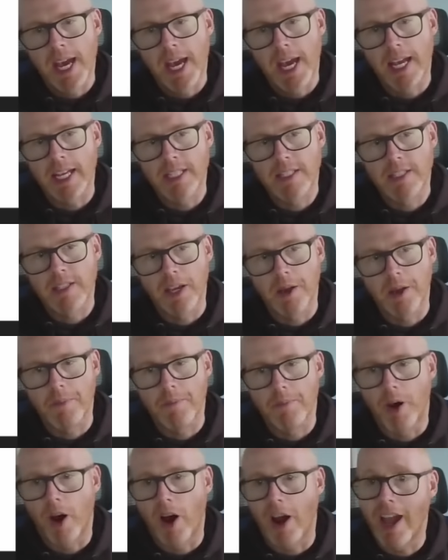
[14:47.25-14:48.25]
And
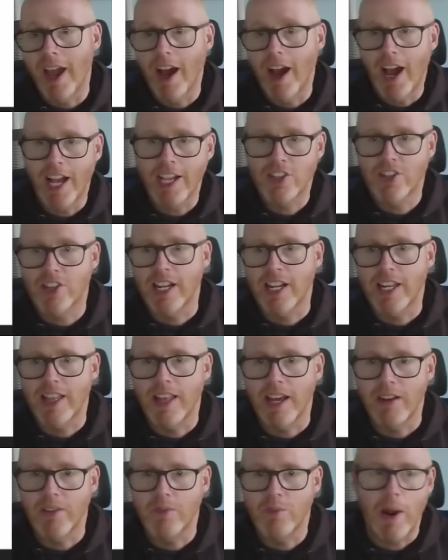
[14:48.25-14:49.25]
I actually
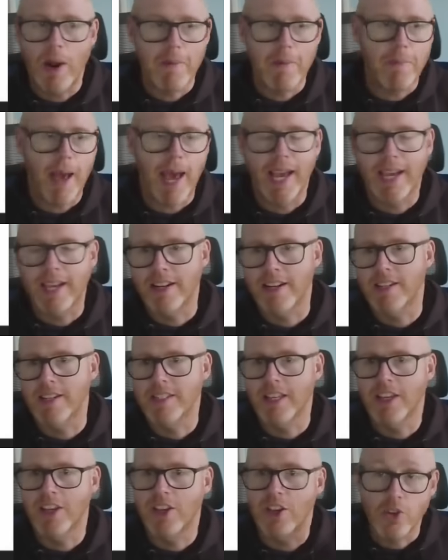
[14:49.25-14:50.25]
then went back and I
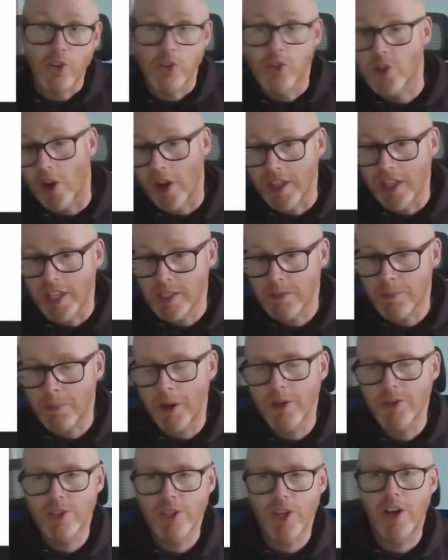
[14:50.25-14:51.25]
said, can you try this
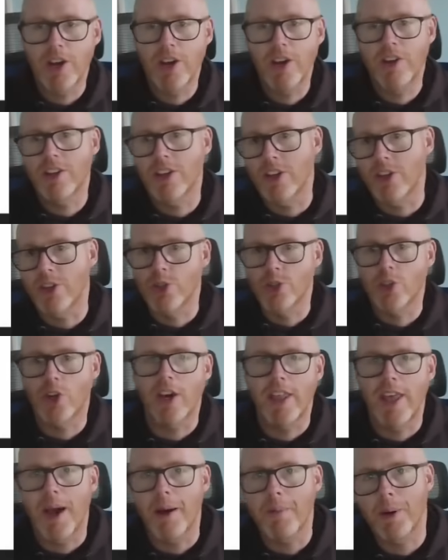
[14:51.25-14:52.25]
postcode? Can you
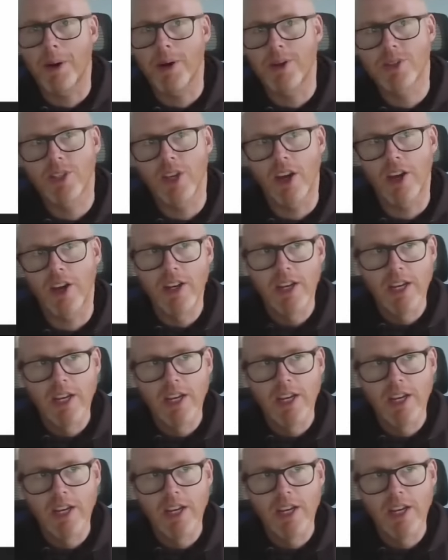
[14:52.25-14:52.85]
try that postcode?